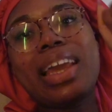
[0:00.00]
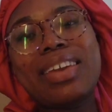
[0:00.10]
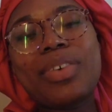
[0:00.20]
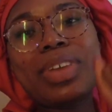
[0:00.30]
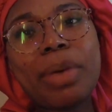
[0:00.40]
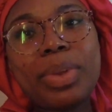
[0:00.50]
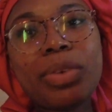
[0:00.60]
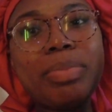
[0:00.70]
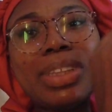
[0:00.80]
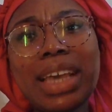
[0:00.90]
enough yapping
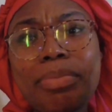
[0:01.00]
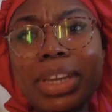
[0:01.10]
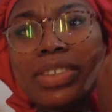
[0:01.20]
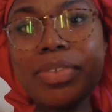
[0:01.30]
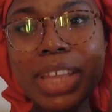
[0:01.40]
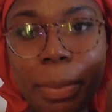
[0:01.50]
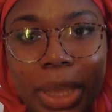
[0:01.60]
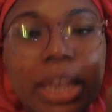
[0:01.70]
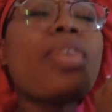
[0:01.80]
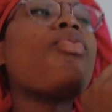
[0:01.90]
on me. 10 minutes of
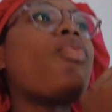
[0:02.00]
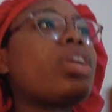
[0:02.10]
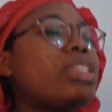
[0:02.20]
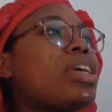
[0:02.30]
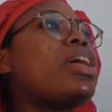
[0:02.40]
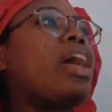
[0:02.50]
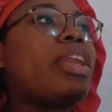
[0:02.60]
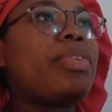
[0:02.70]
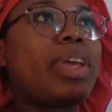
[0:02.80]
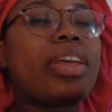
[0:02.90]
yapping, what?
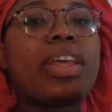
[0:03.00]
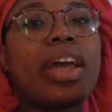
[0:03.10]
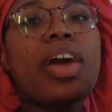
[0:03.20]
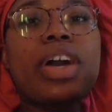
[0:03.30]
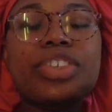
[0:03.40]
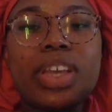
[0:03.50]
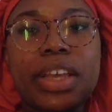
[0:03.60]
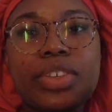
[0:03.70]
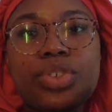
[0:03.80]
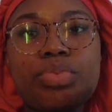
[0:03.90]
Anyway, yeah, I'll catch you
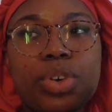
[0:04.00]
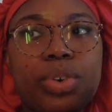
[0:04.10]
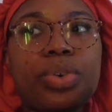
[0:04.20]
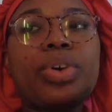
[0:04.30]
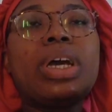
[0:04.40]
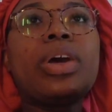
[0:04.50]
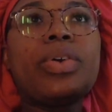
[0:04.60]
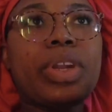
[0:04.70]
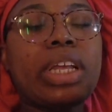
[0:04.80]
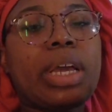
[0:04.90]
guys tomorrow
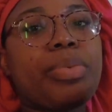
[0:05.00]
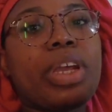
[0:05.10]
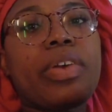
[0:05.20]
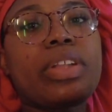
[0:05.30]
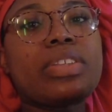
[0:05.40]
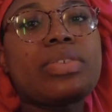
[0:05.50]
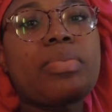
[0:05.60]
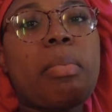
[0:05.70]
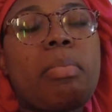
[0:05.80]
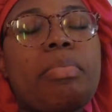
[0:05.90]
running Capri errands.
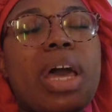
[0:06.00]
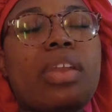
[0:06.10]
Bye